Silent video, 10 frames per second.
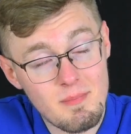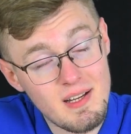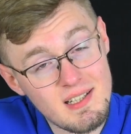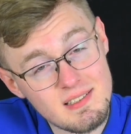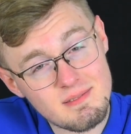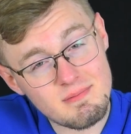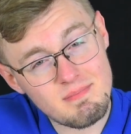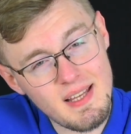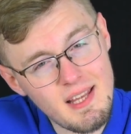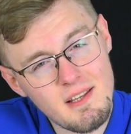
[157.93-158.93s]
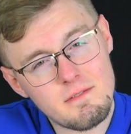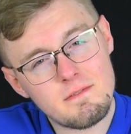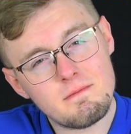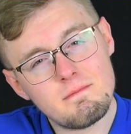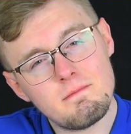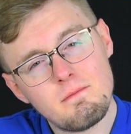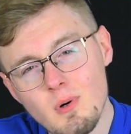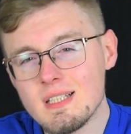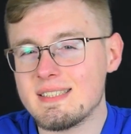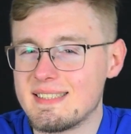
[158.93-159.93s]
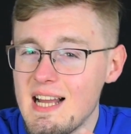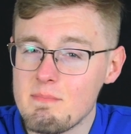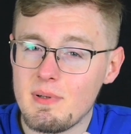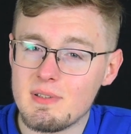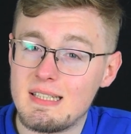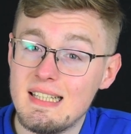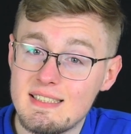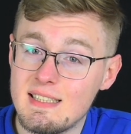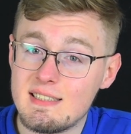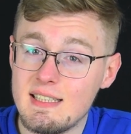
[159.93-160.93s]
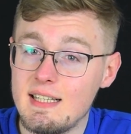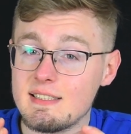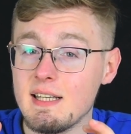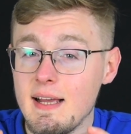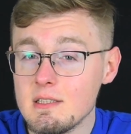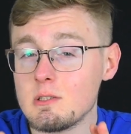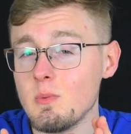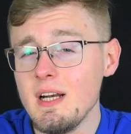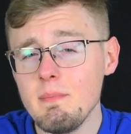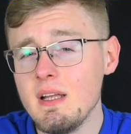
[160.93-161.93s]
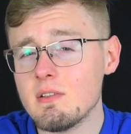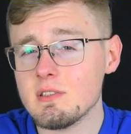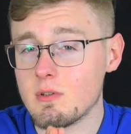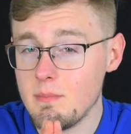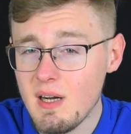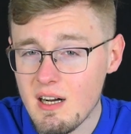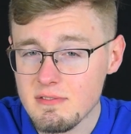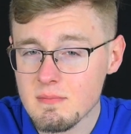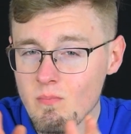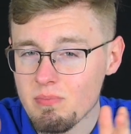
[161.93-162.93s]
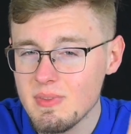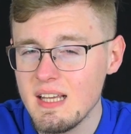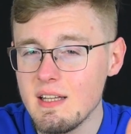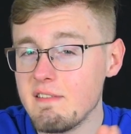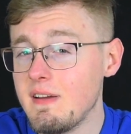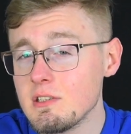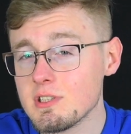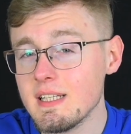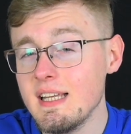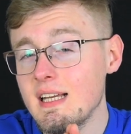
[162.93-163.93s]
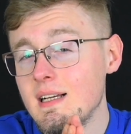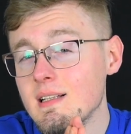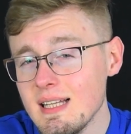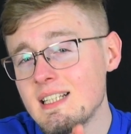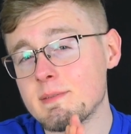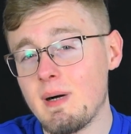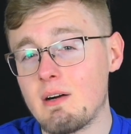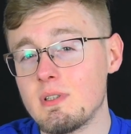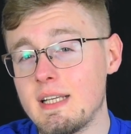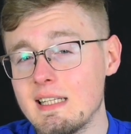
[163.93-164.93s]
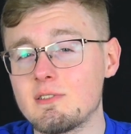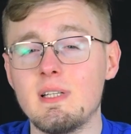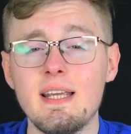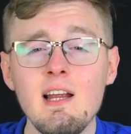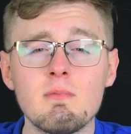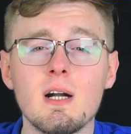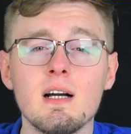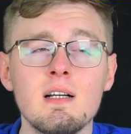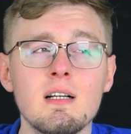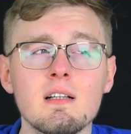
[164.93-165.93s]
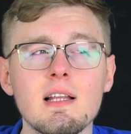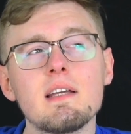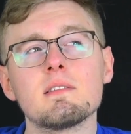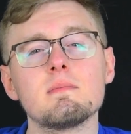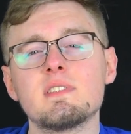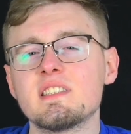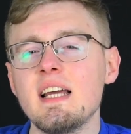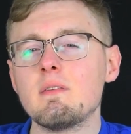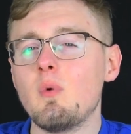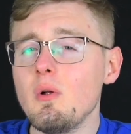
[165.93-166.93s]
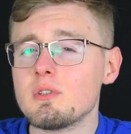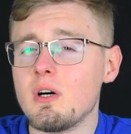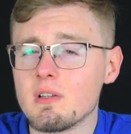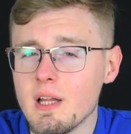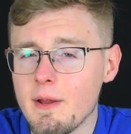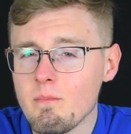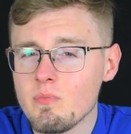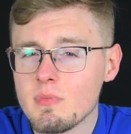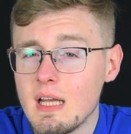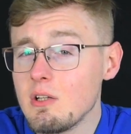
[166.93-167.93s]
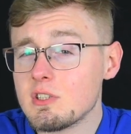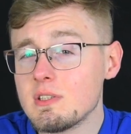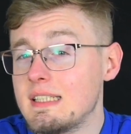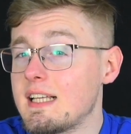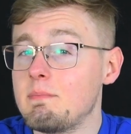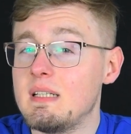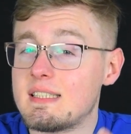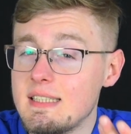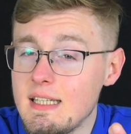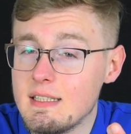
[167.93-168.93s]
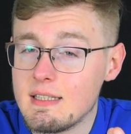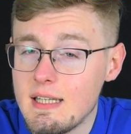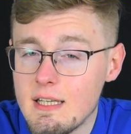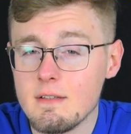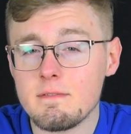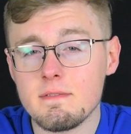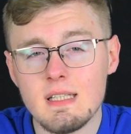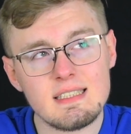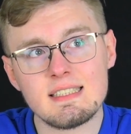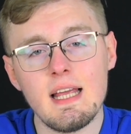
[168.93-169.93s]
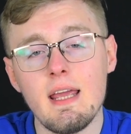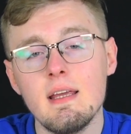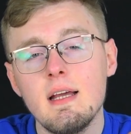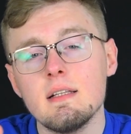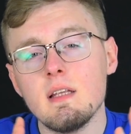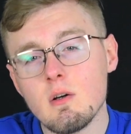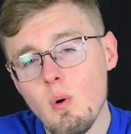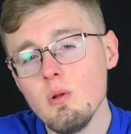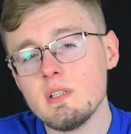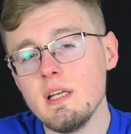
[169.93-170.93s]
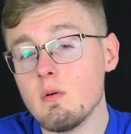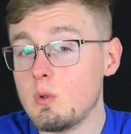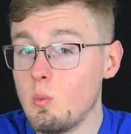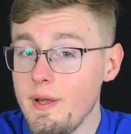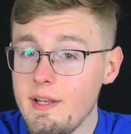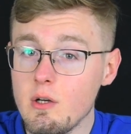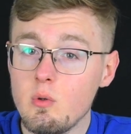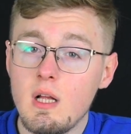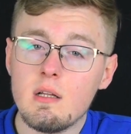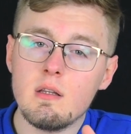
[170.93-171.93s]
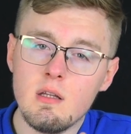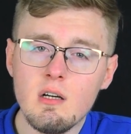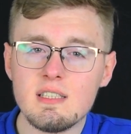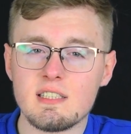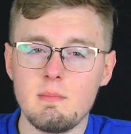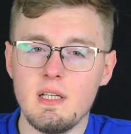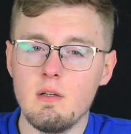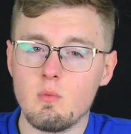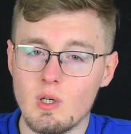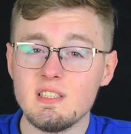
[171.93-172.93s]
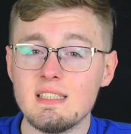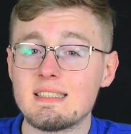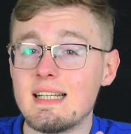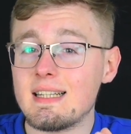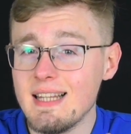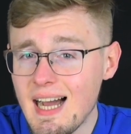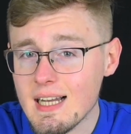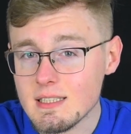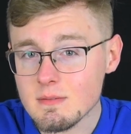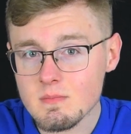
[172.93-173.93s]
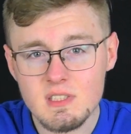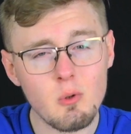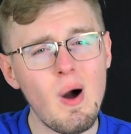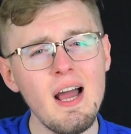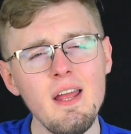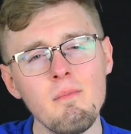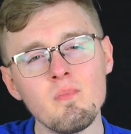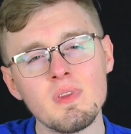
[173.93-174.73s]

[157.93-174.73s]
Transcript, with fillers: But if, for example, the distance is 20 meters or above, then eventually less power gets to the camera, like 10 volt only. And also this can be seen if, let's say, the quality of the video noticeably worsens at night. So why?